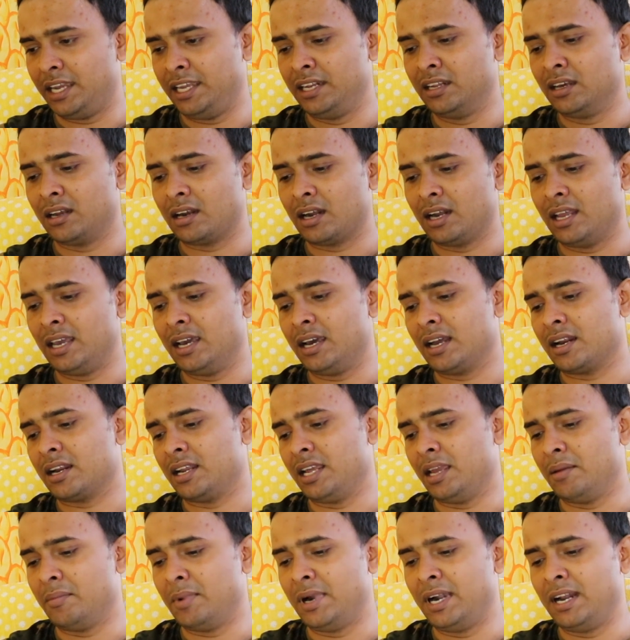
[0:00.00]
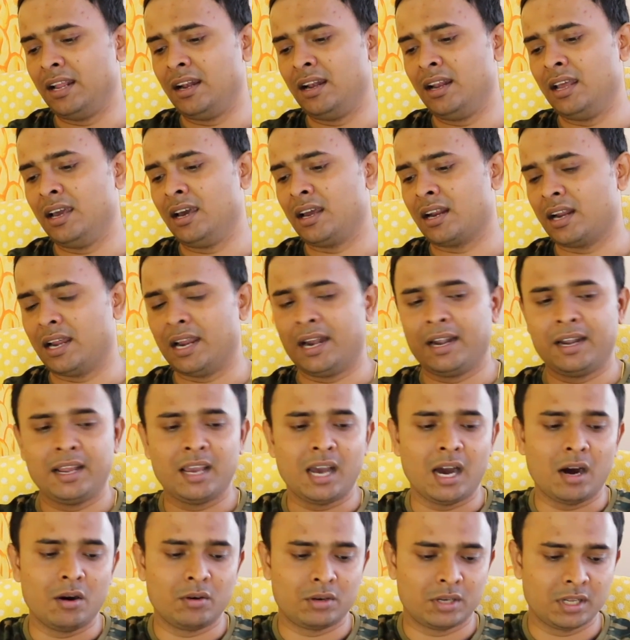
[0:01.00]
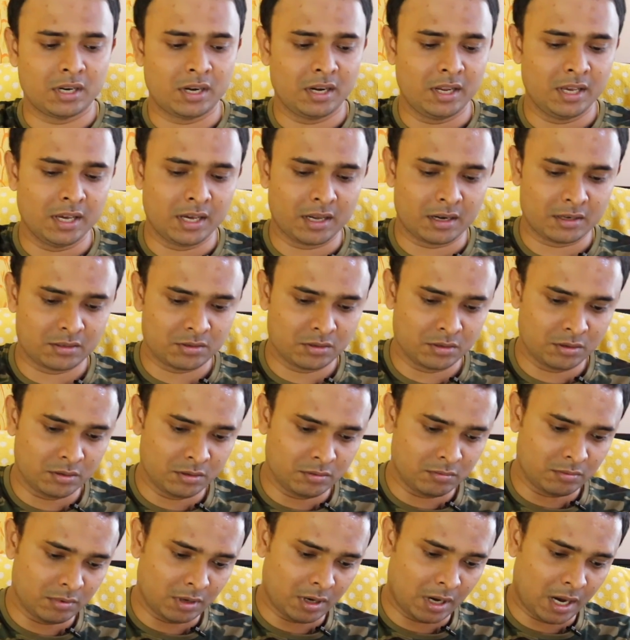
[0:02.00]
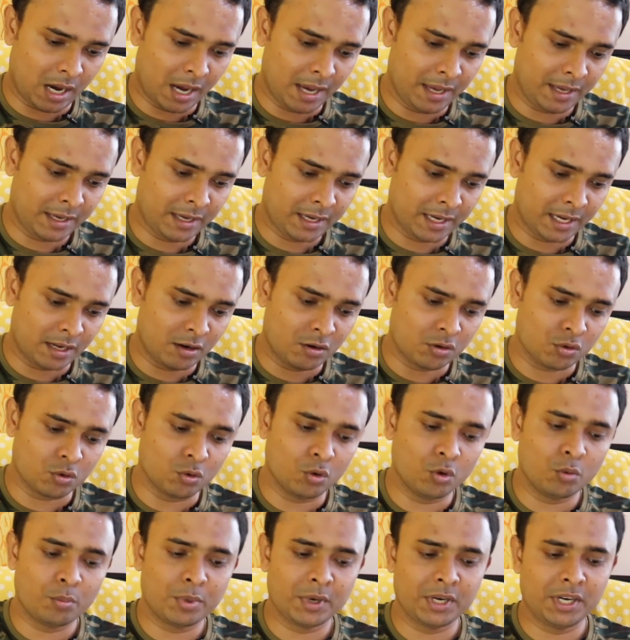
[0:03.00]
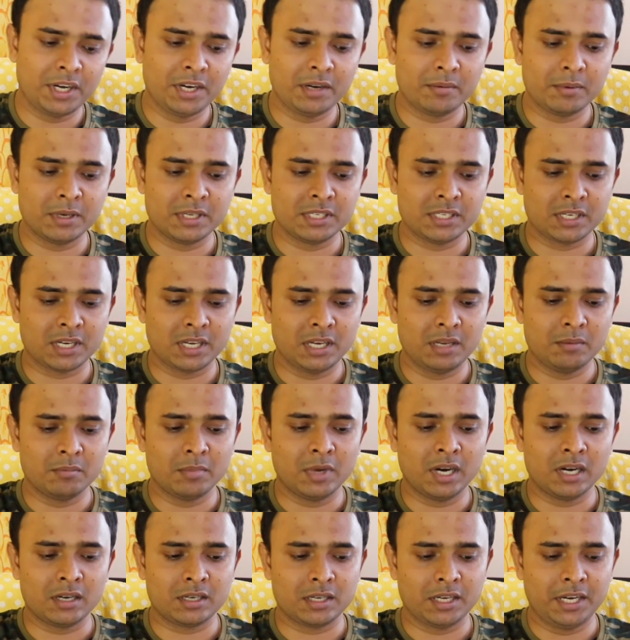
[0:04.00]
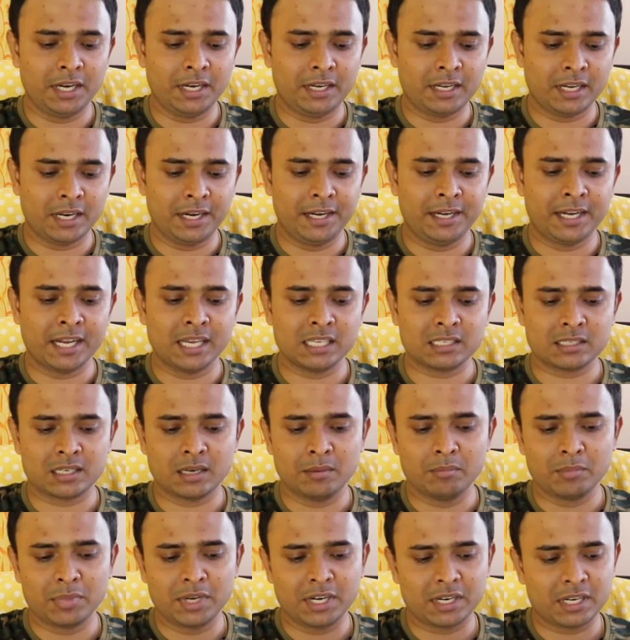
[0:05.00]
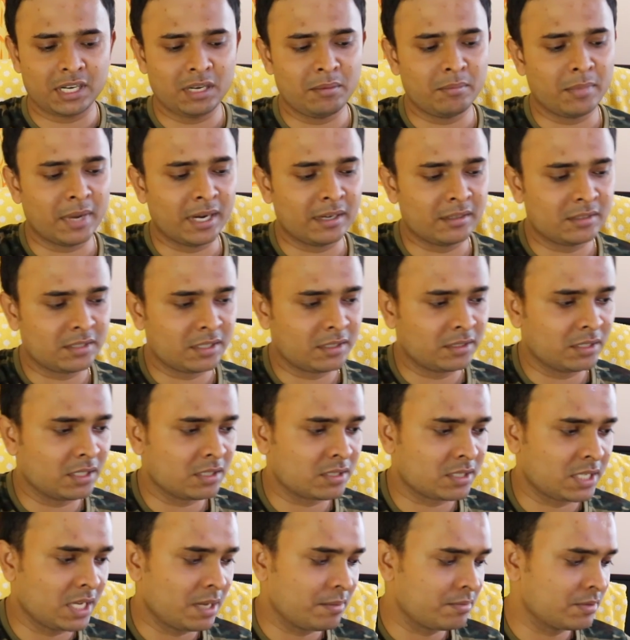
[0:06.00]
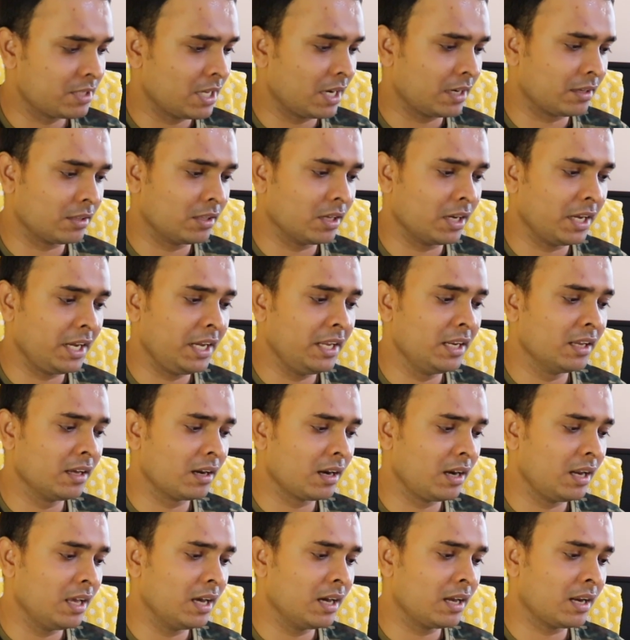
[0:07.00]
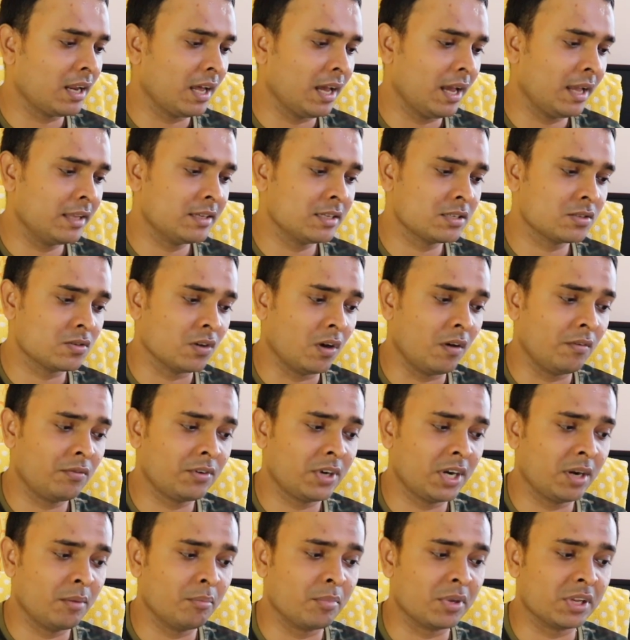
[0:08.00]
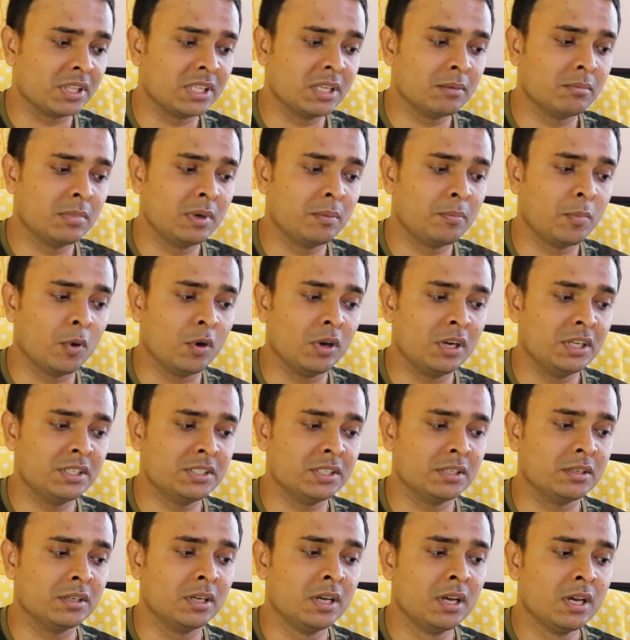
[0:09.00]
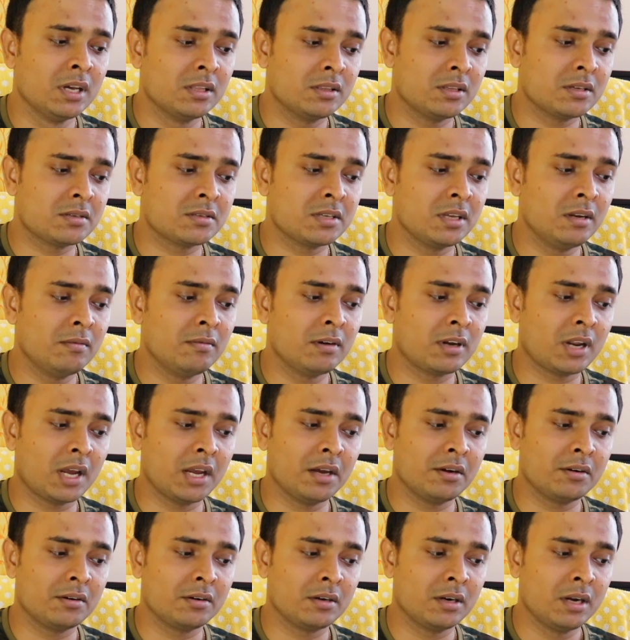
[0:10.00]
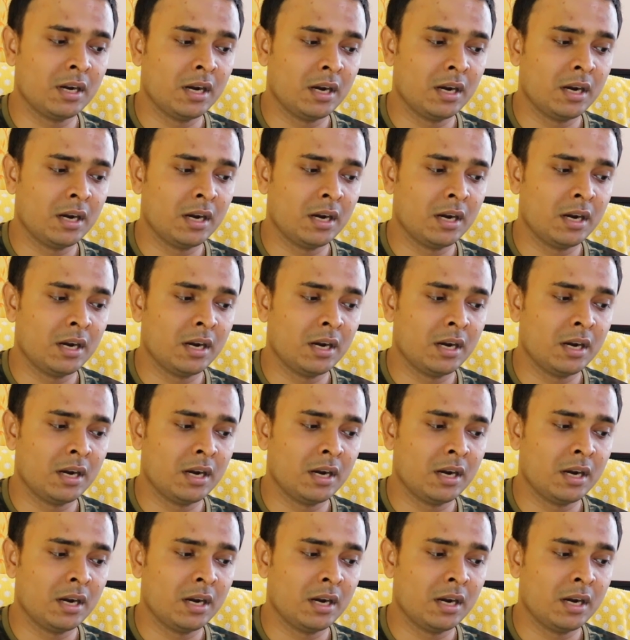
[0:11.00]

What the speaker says: inner layer, a middle layer and an outer layer. So I cannot open it basically, but it has completely mentioned the steps that the inner layer has a soft and breathable Polygiene, the silver ion